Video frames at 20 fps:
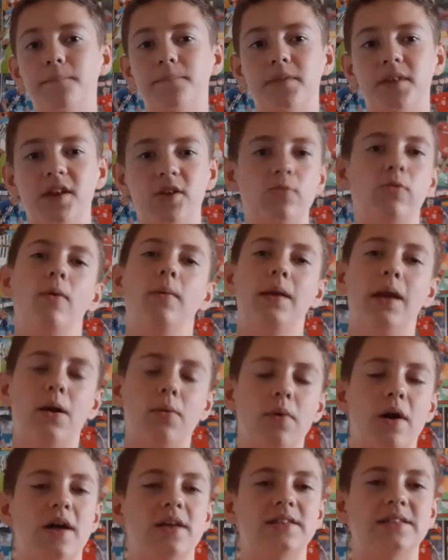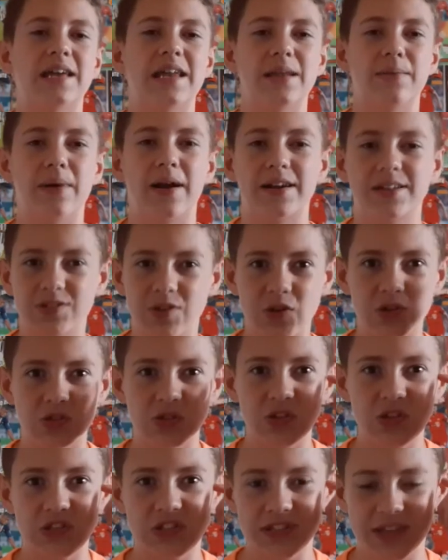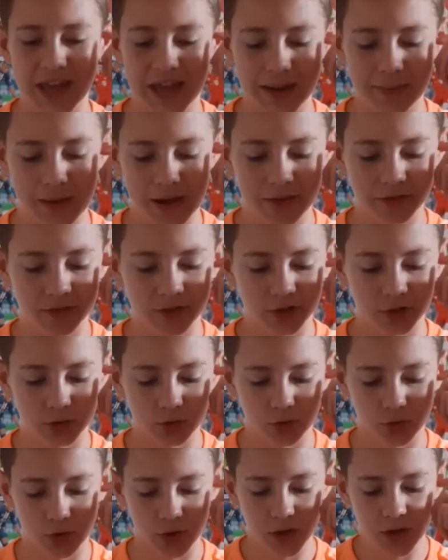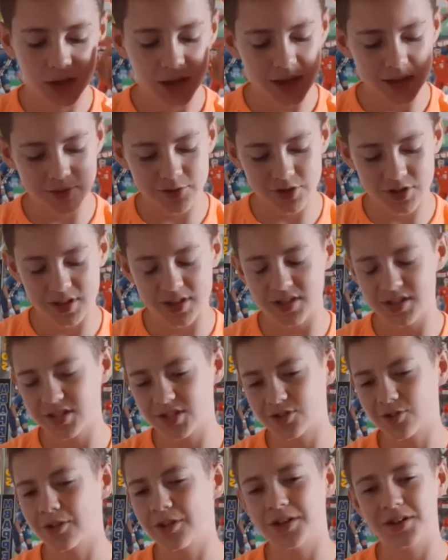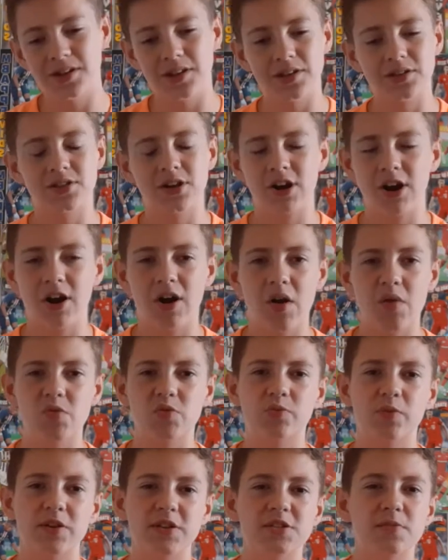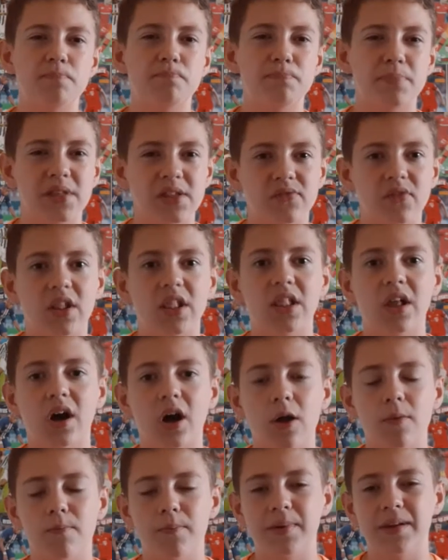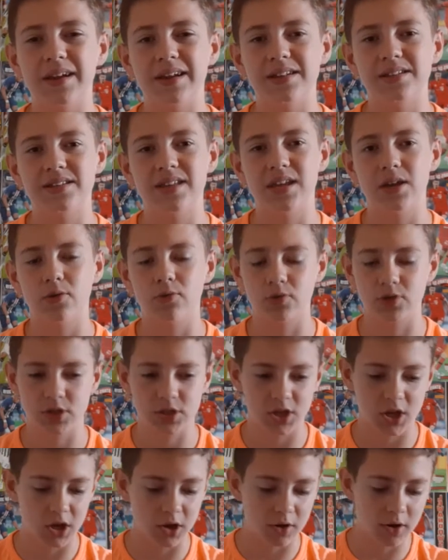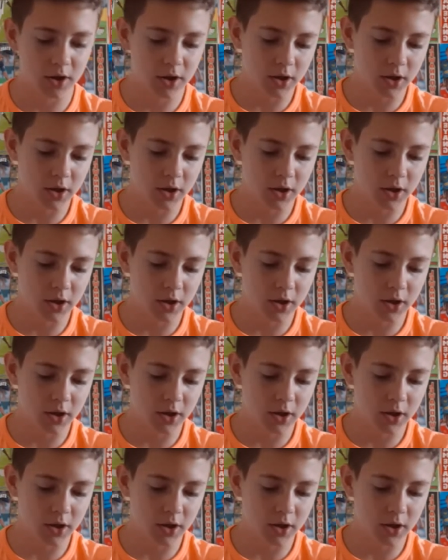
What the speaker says: He's probably a worse centre-back, so it's good to get him out the door. He's solid at times, but he's a bit of a liability also.